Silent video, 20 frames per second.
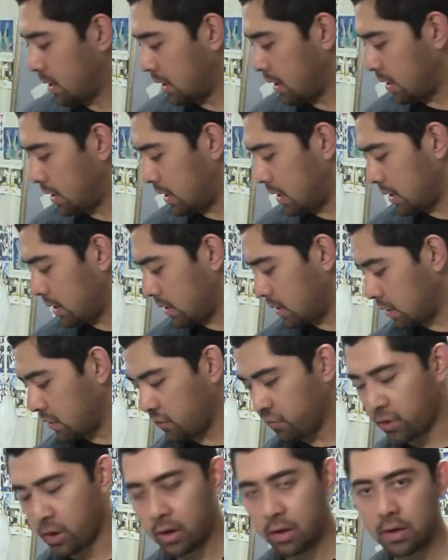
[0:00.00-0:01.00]
And then the
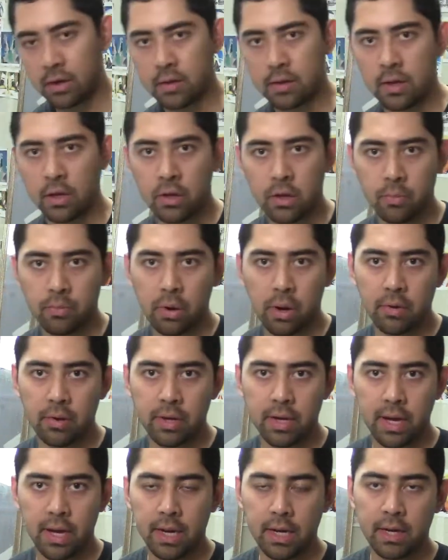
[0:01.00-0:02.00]
strongest that you could
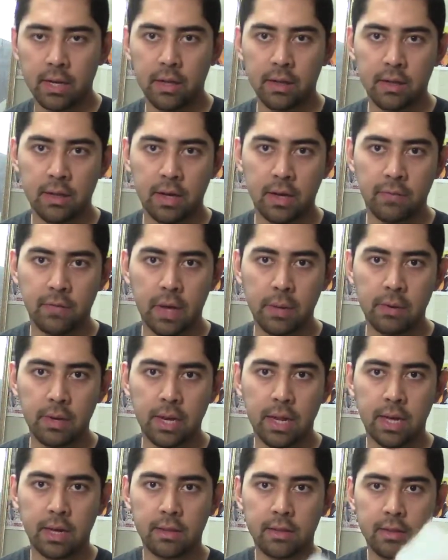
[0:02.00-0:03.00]
probably get is
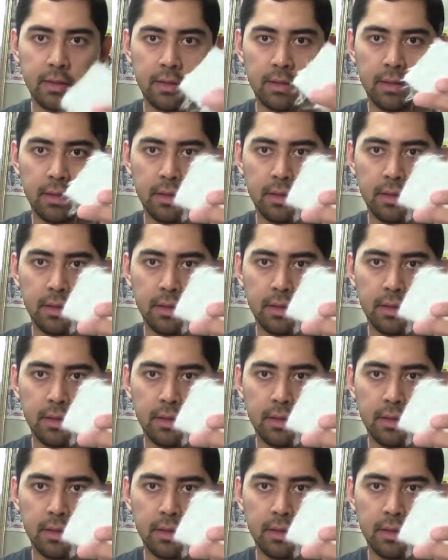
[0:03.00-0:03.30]
fiberglass,